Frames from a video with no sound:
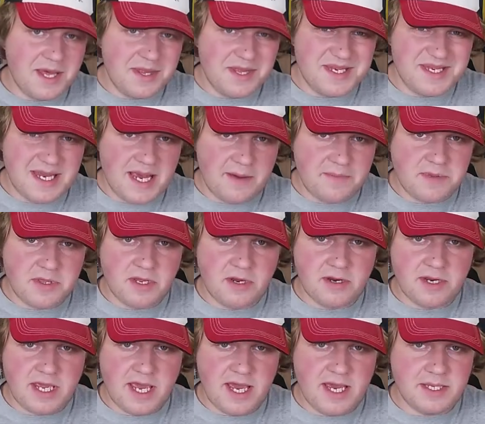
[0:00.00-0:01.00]
on the depth
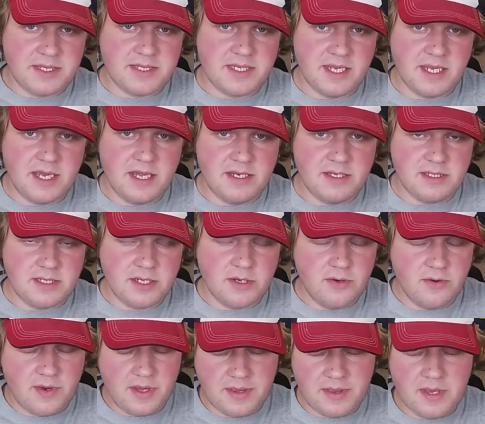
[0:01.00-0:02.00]
you're casting
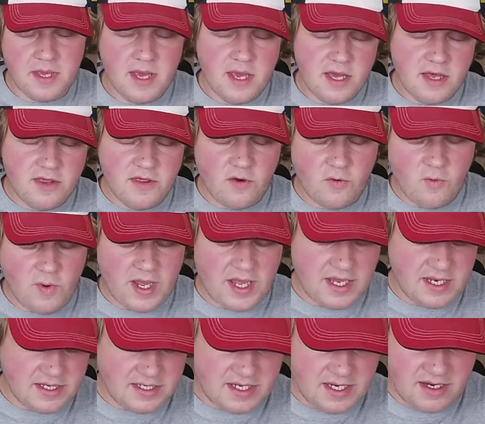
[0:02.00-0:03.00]
into and the
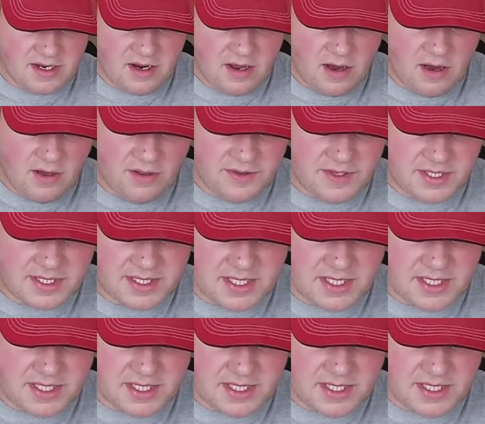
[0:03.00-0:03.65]
wind and all the